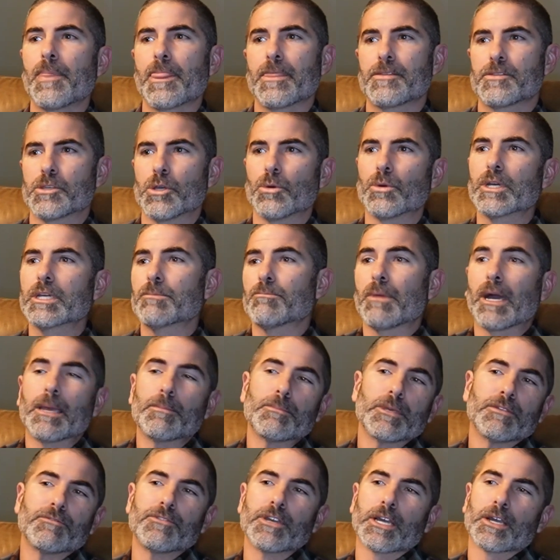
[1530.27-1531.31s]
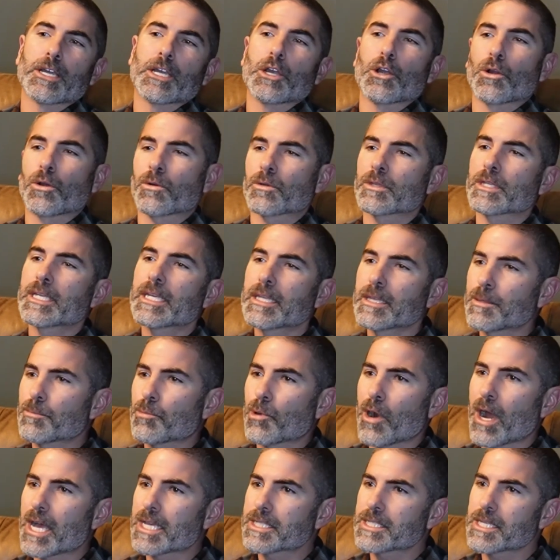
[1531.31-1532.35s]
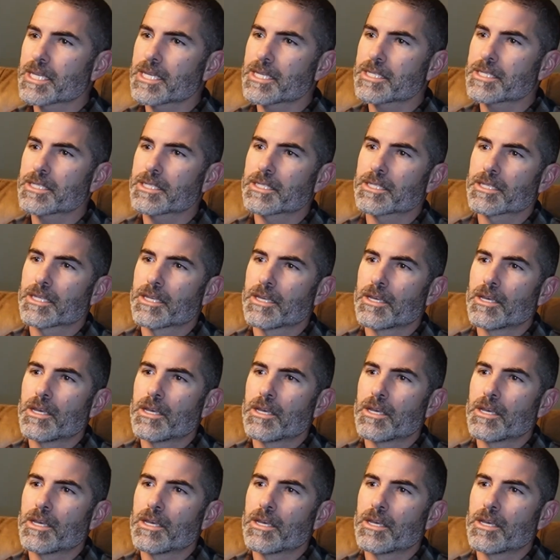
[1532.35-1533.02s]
So it might be very early in the process,